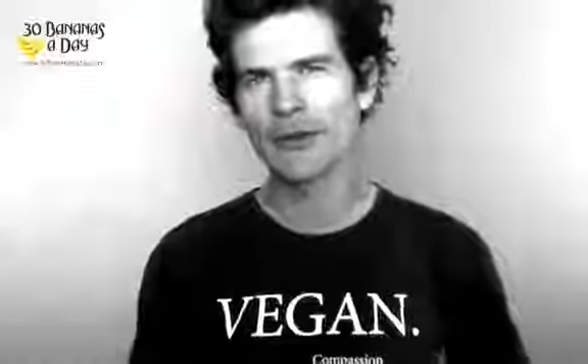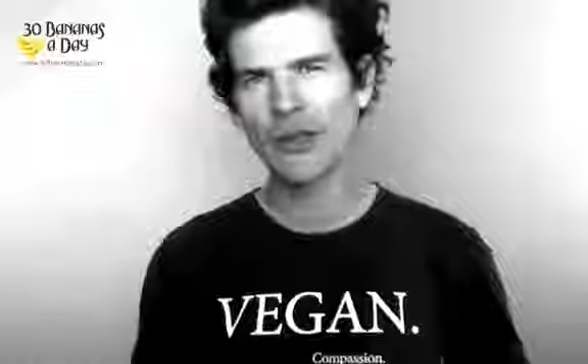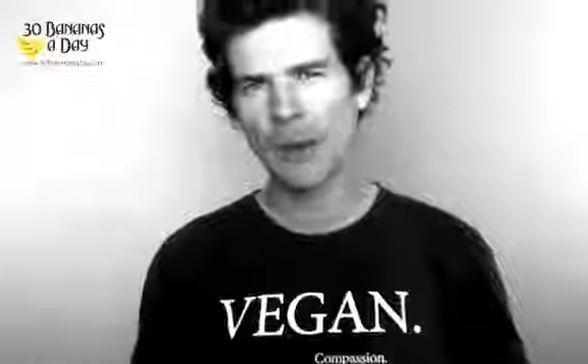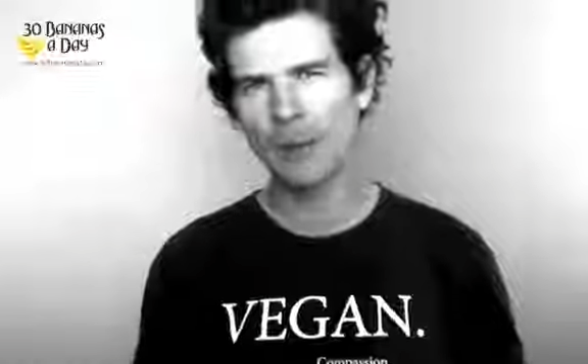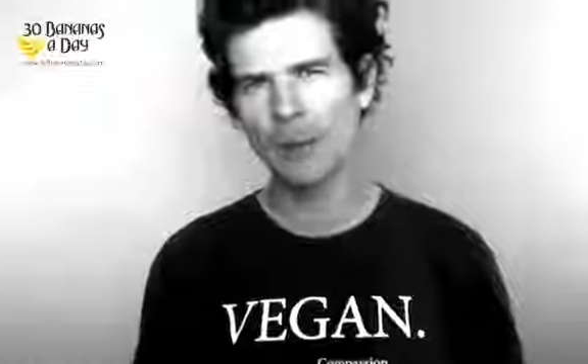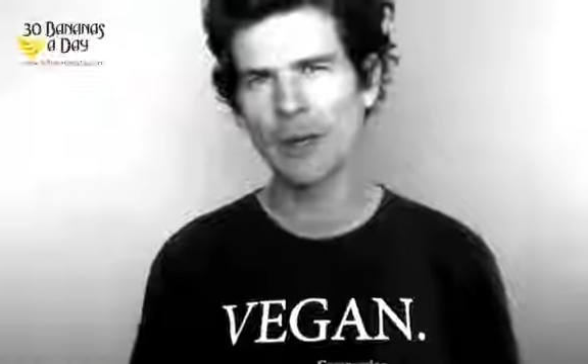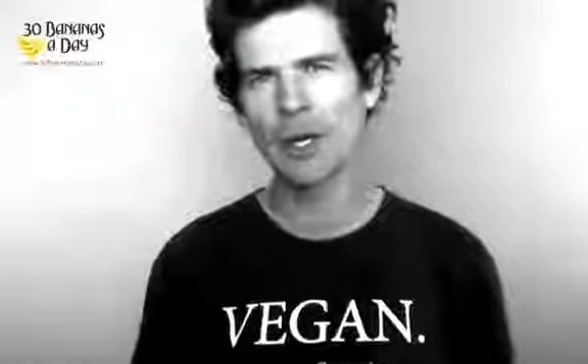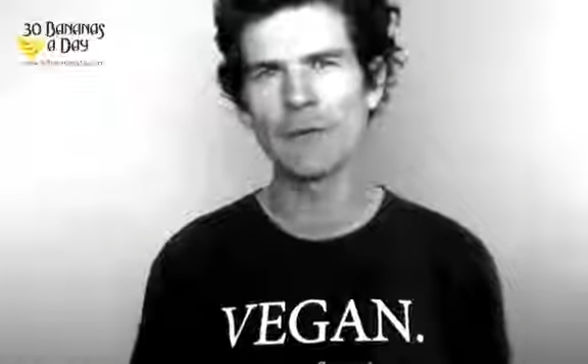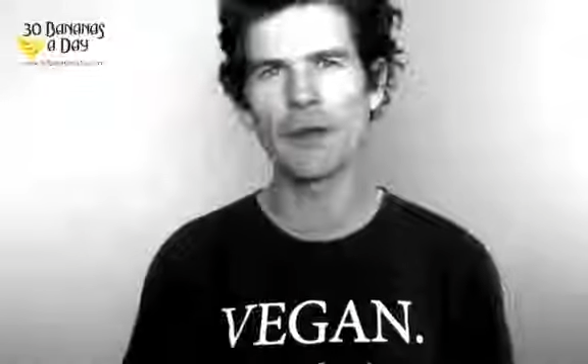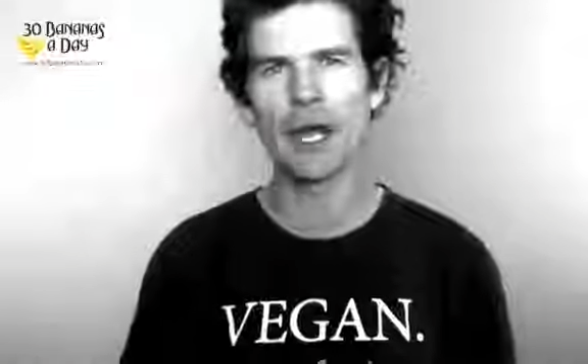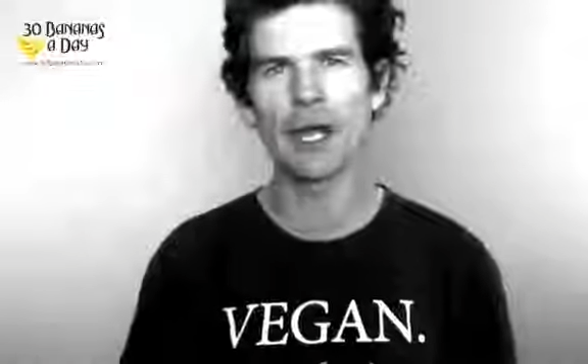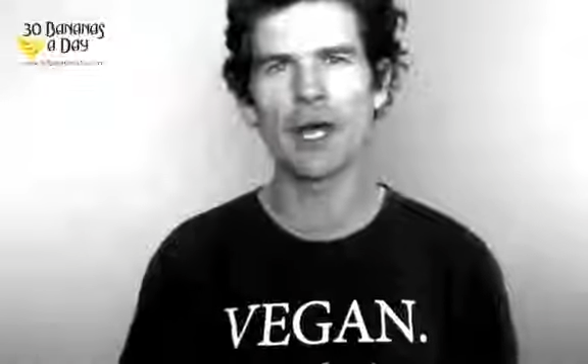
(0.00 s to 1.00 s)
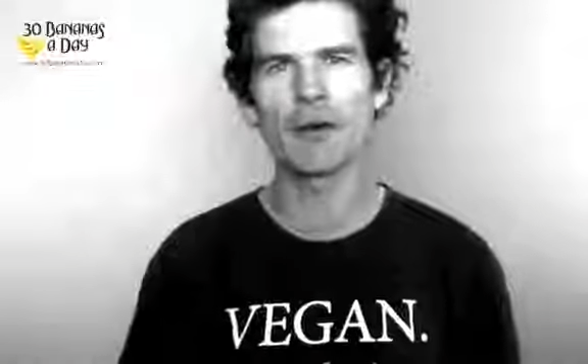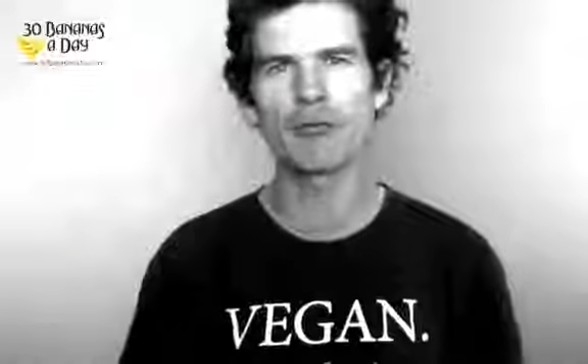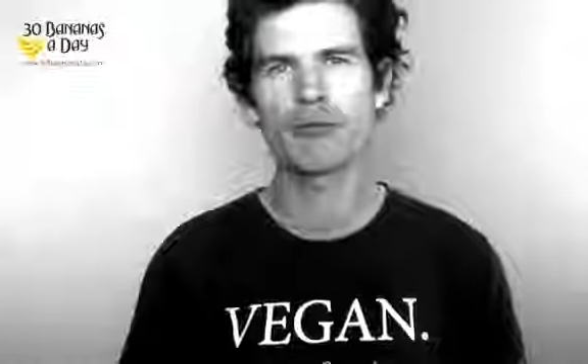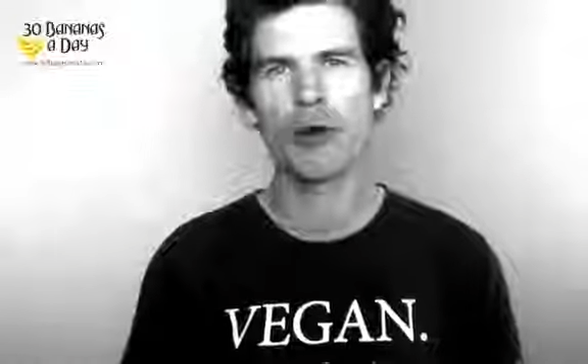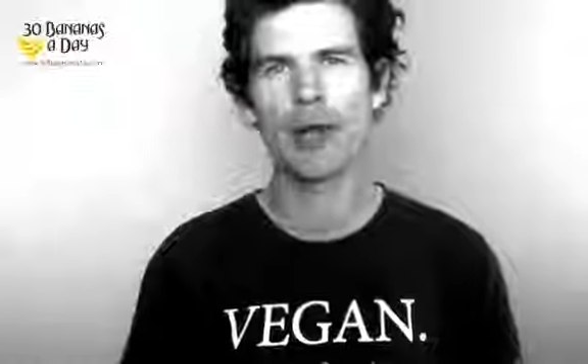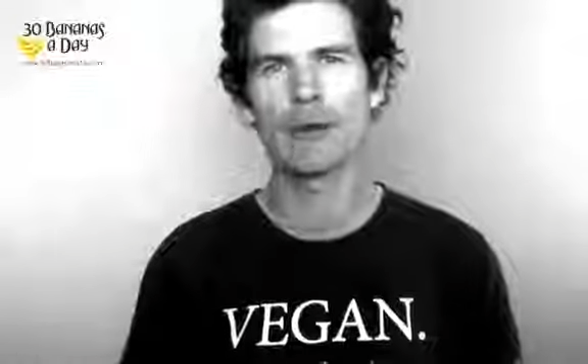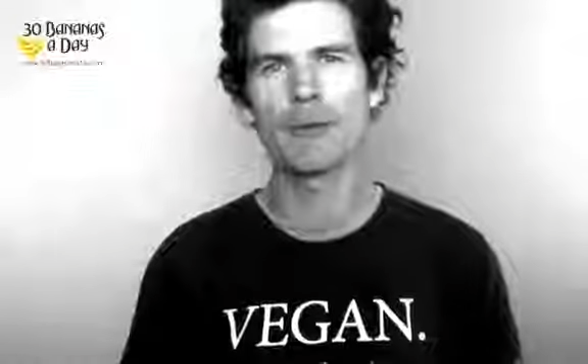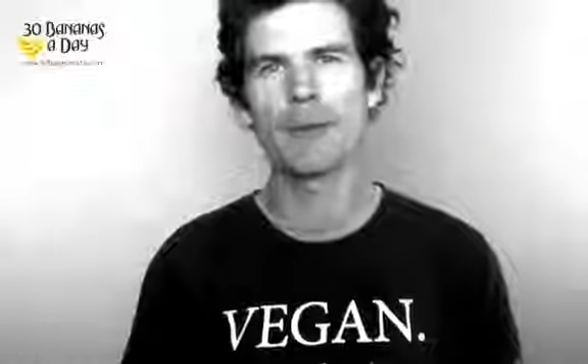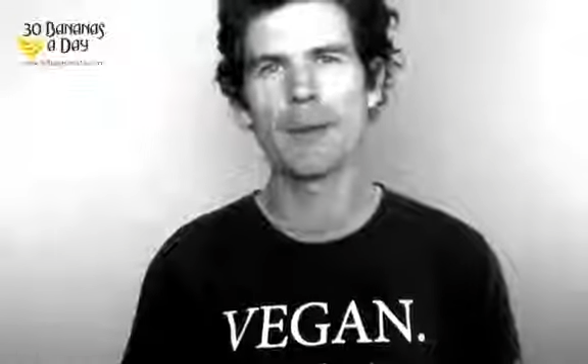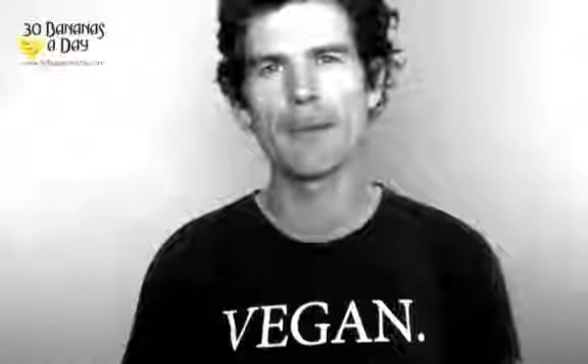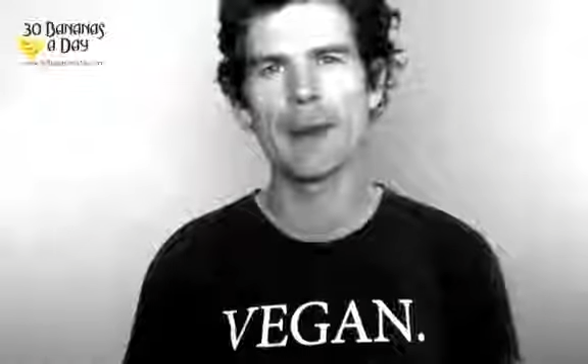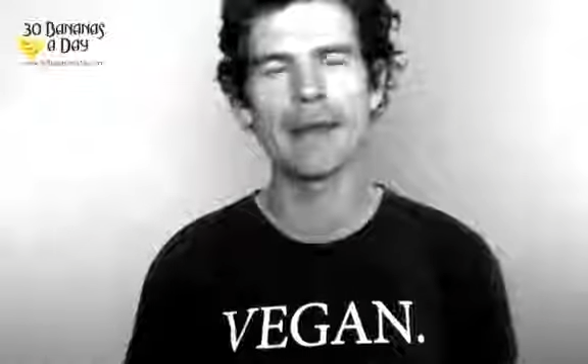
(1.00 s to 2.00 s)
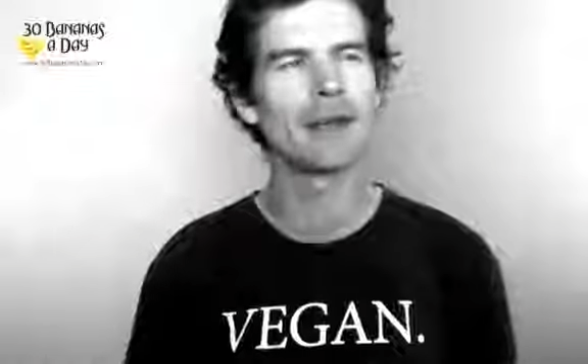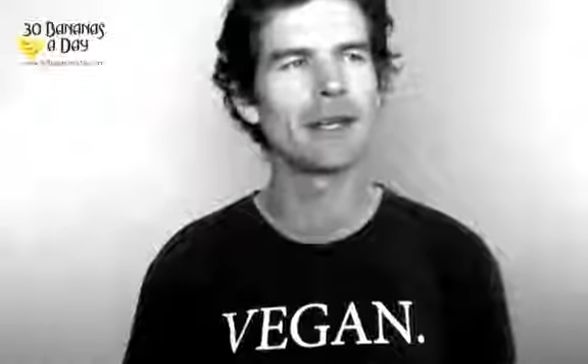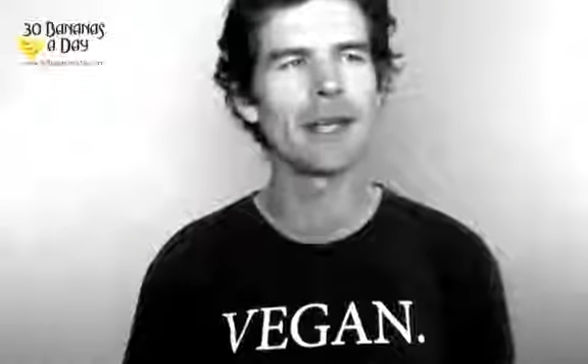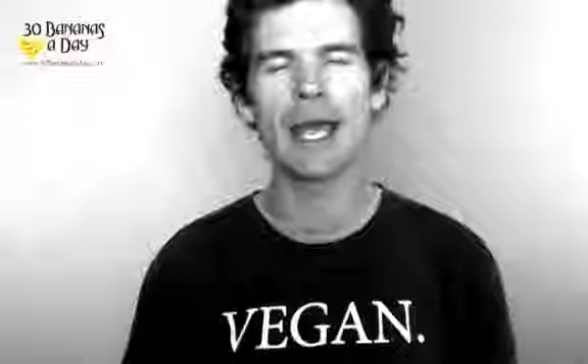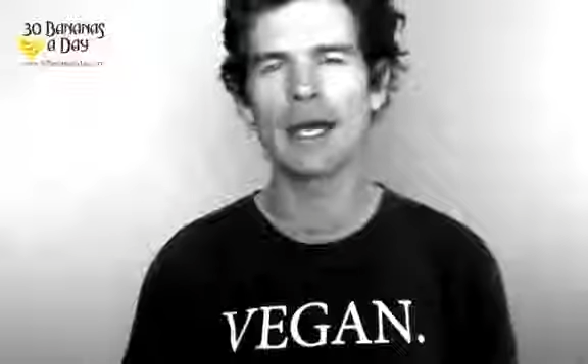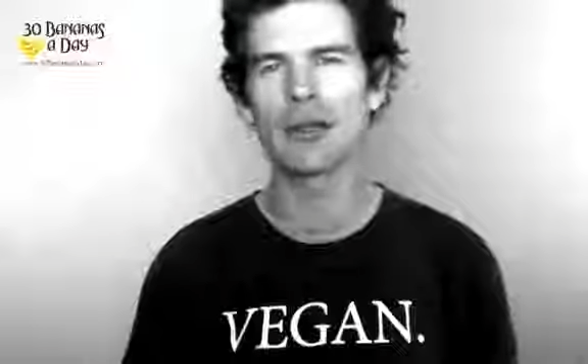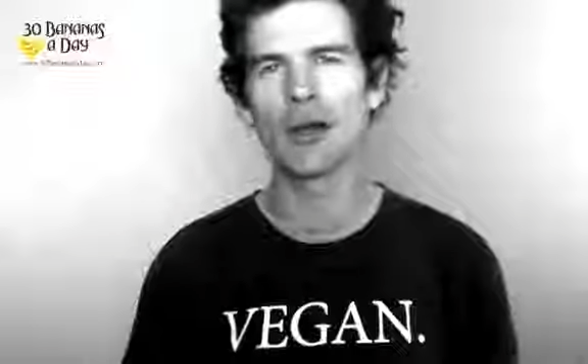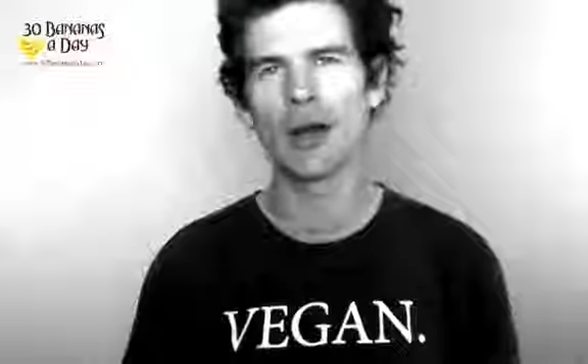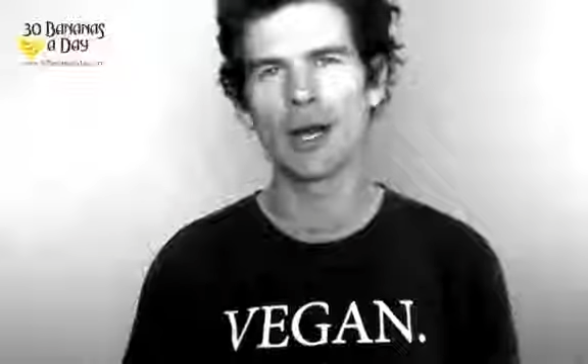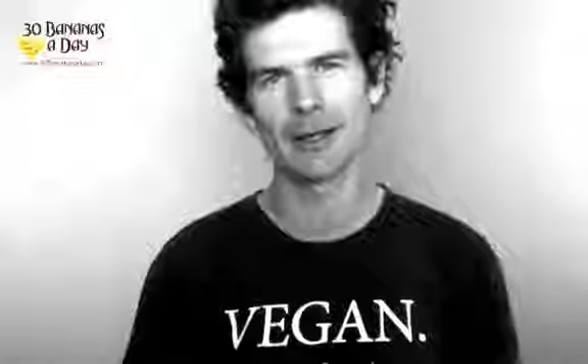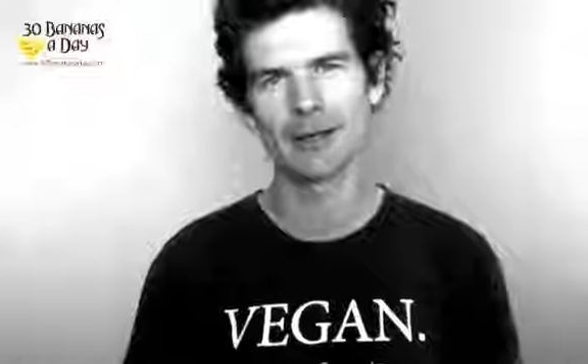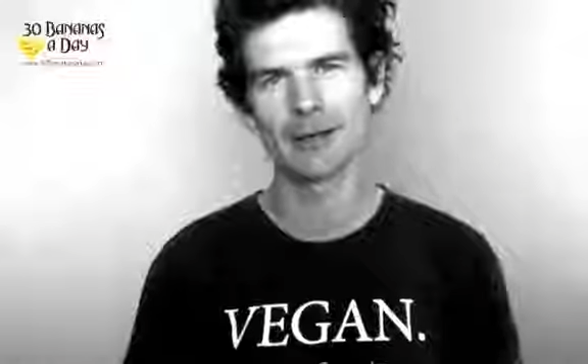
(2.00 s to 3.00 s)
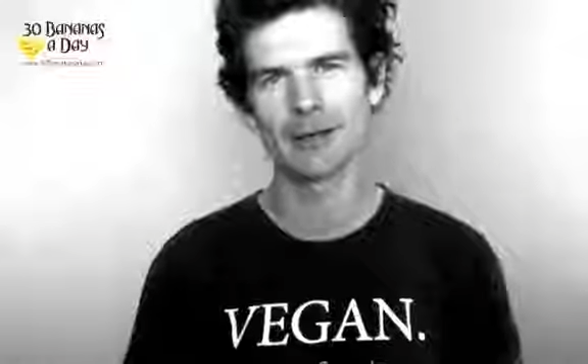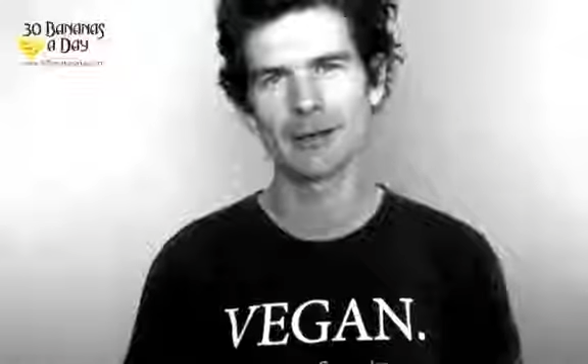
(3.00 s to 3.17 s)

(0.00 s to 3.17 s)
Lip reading: supplement if you get enough protein from your meat and your egg diet?